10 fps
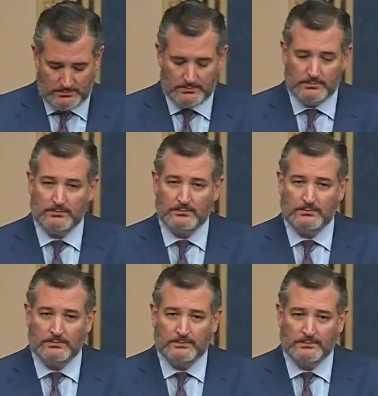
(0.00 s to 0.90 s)

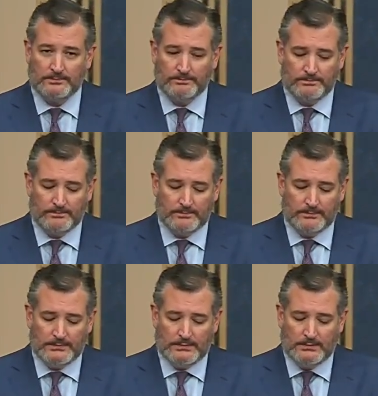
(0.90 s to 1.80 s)

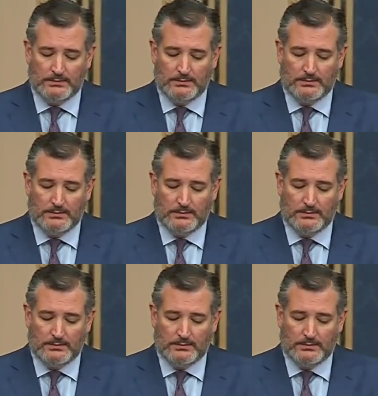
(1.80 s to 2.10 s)
Nobody speaks.